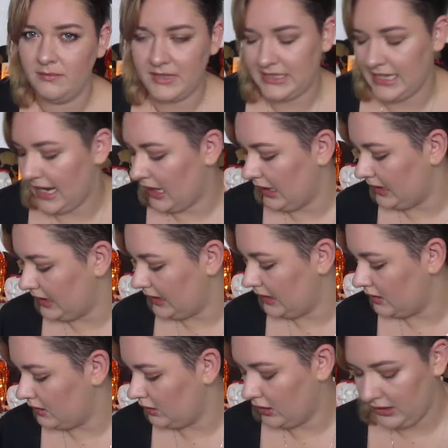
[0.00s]
metallic-y
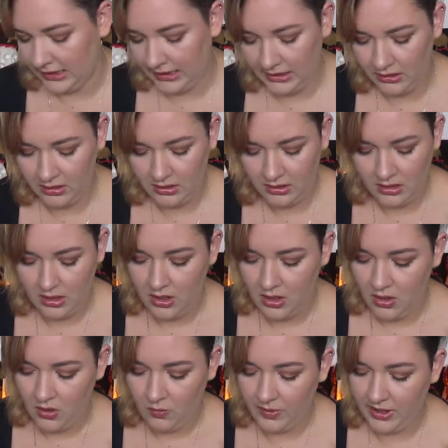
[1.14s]
looking.
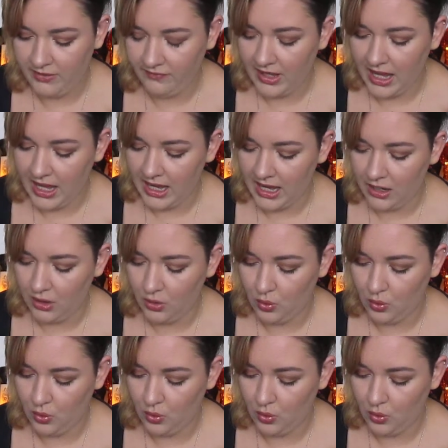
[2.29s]
We have got a